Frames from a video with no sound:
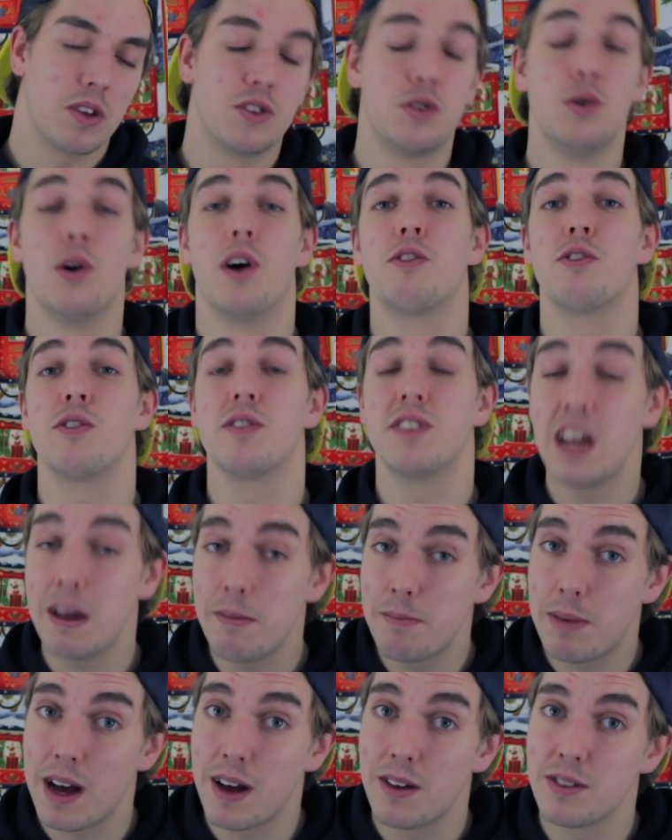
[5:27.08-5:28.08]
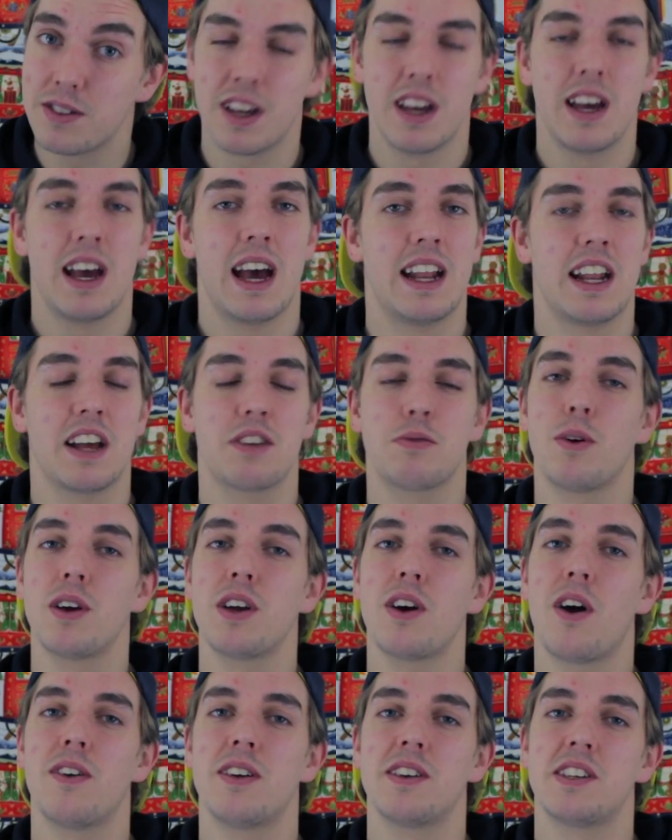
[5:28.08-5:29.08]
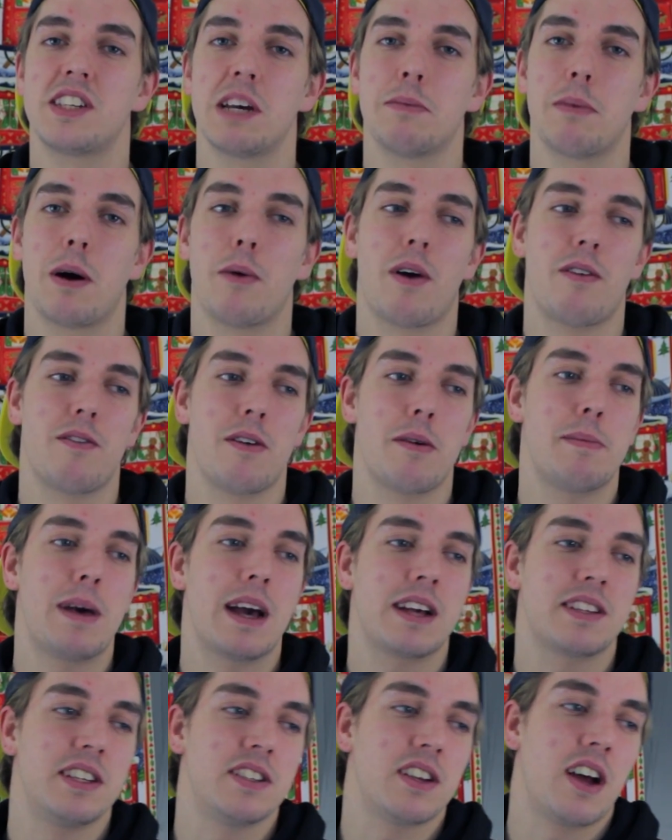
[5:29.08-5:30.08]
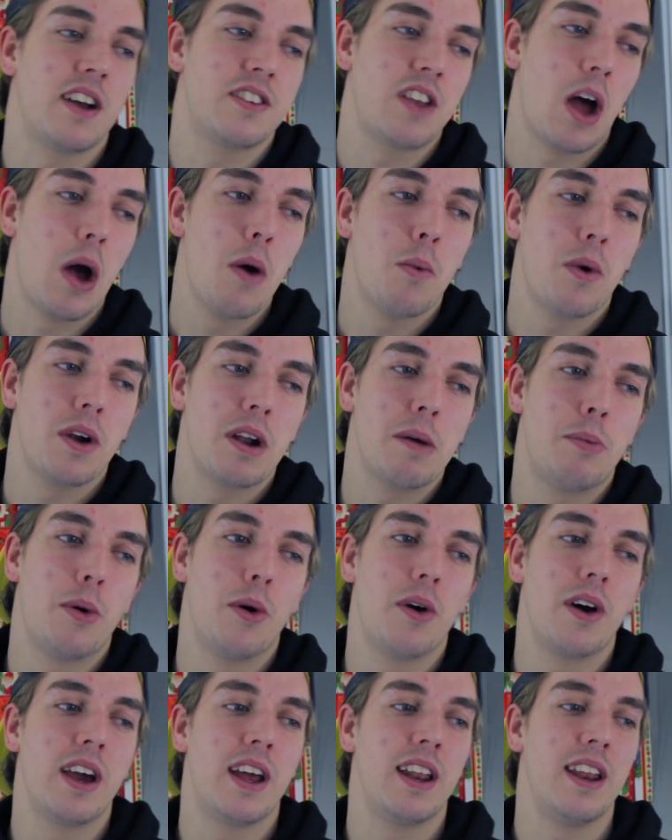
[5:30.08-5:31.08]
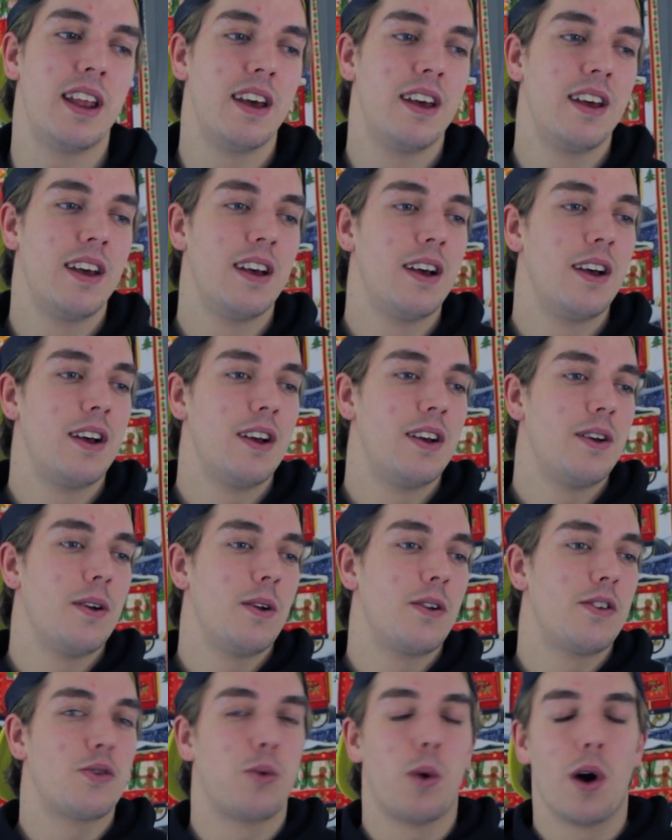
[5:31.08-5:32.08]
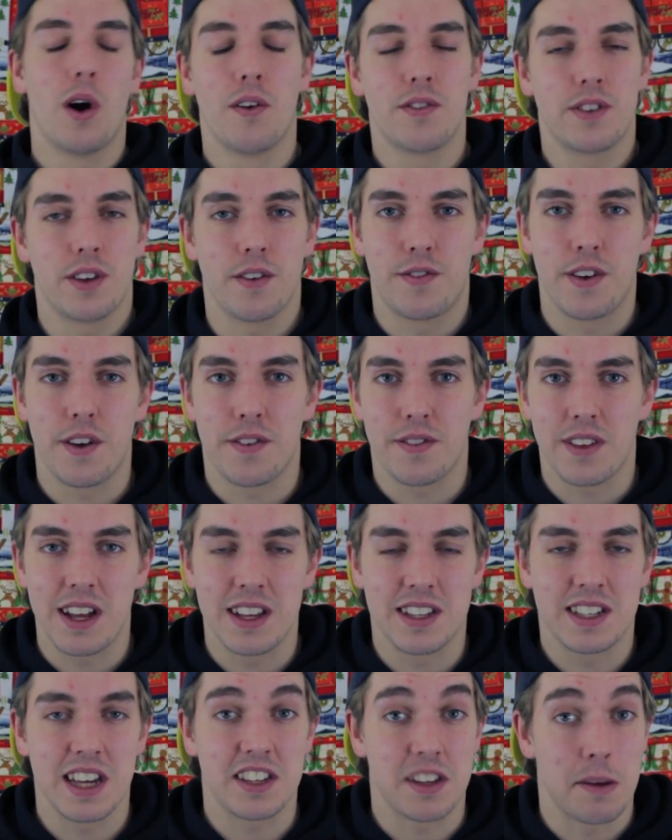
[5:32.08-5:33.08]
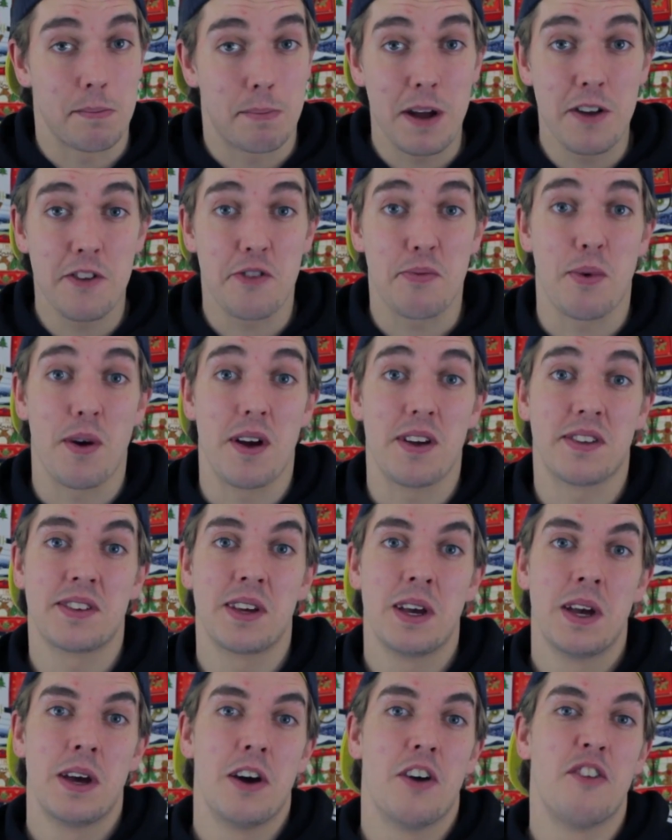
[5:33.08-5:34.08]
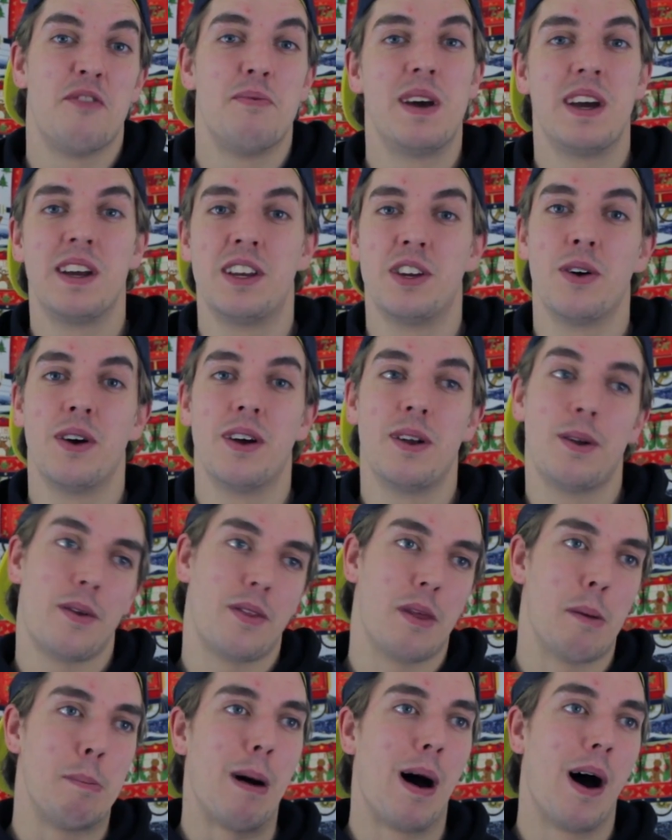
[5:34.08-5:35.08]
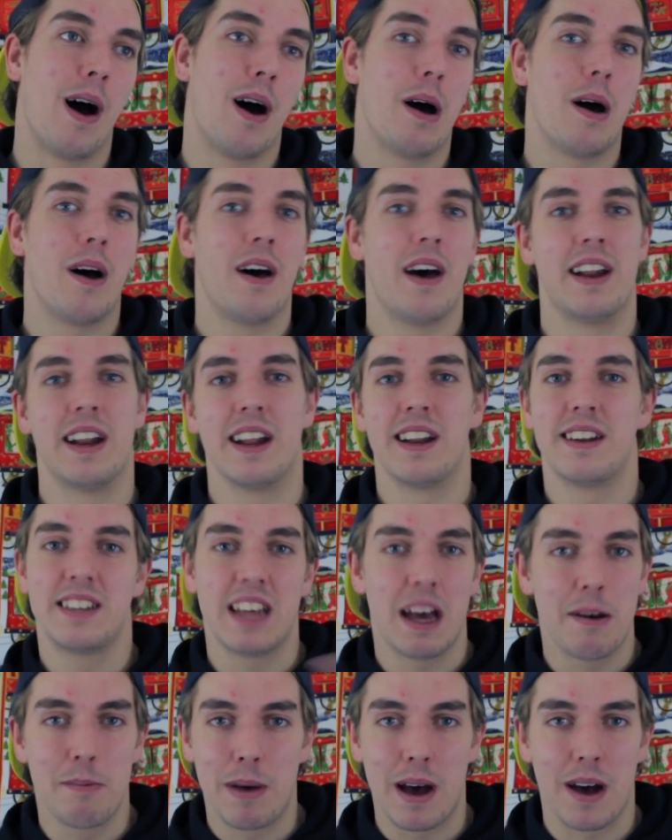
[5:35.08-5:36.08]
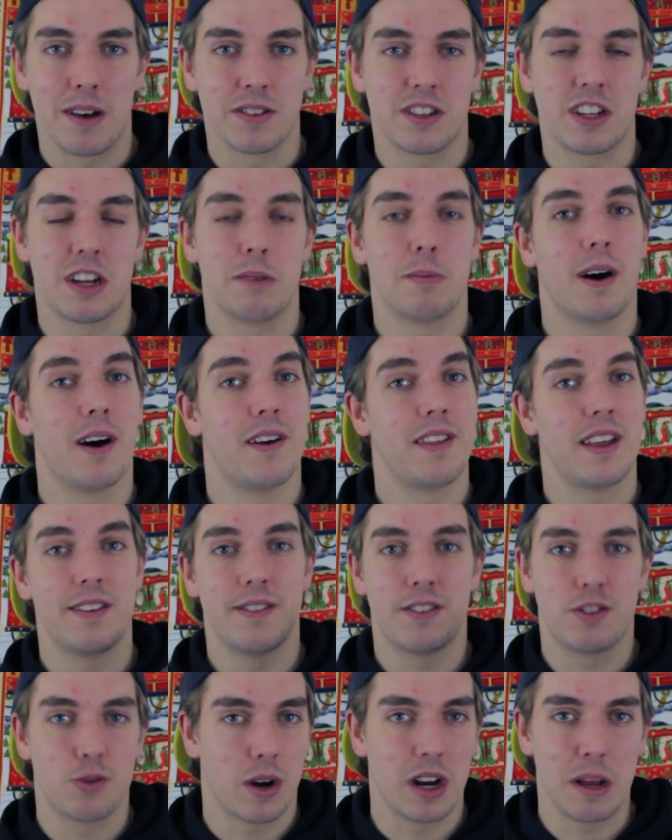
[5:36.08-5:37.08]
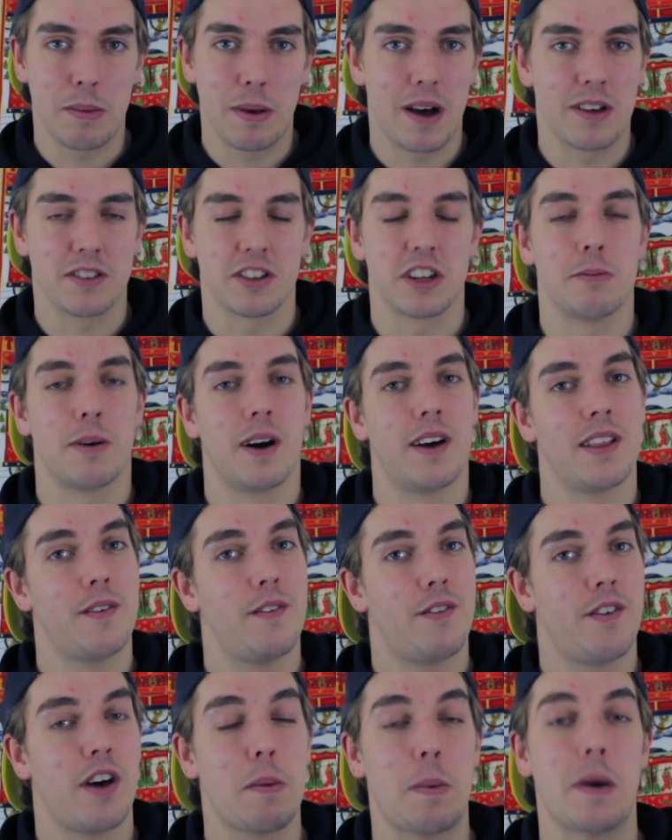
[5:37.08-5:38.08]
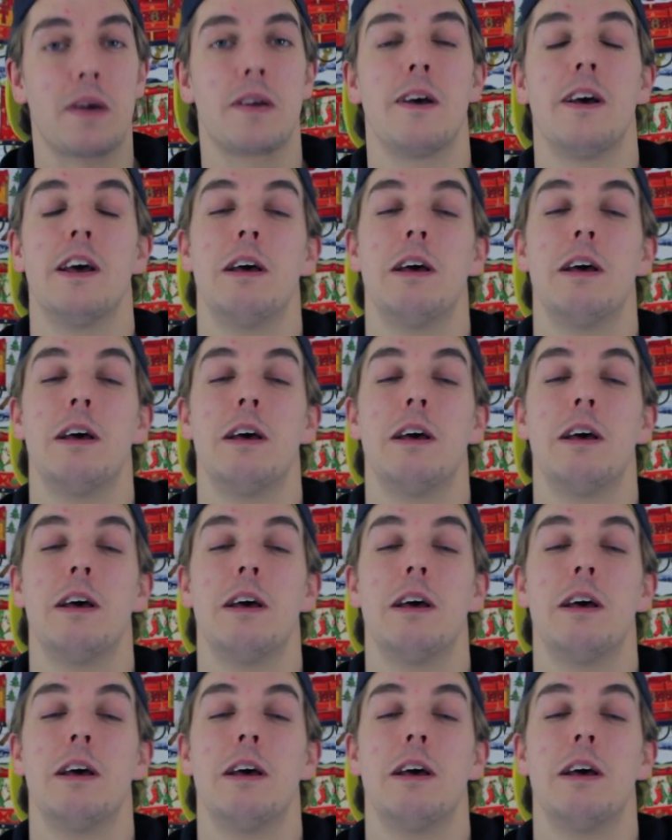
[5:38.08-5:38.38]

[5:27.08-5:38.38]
210 pounds, and that's why you only see my 1 rep maxes. I don't want to put in 12 to 15 sets of bench press of me doing the bar and then 10 pounds on the bar, then 20 pounds on the bar, then 30 pounds,